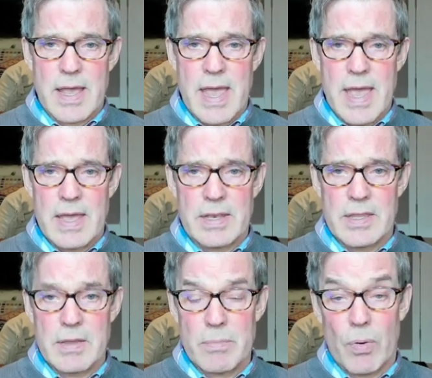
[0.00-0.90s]
and
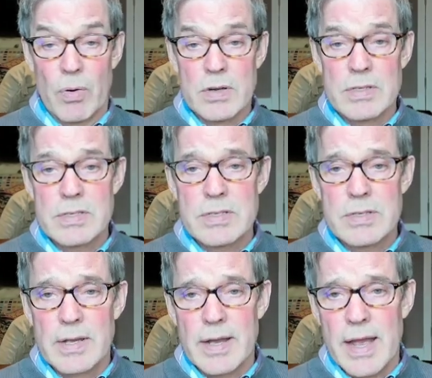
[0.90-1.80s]
the importance
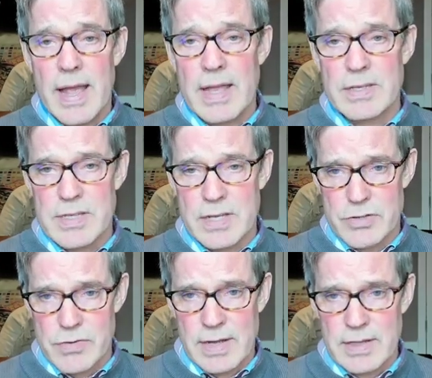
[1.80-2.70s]
and
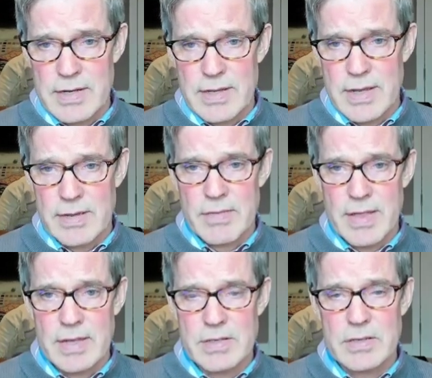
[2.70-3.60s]
centrality of
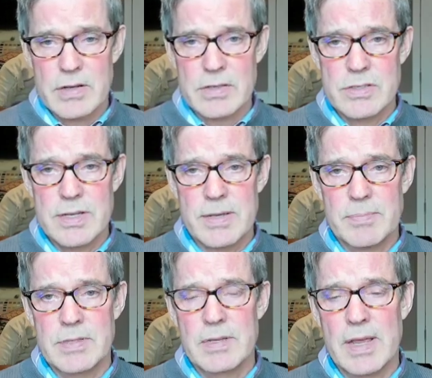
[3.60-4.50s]
that
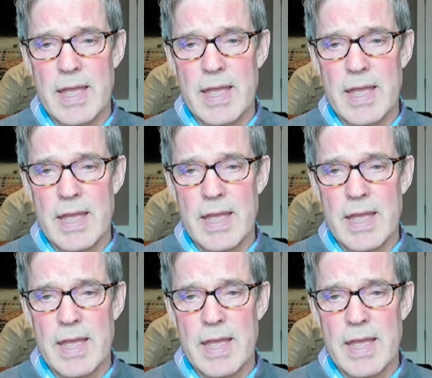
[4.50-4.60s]
concept,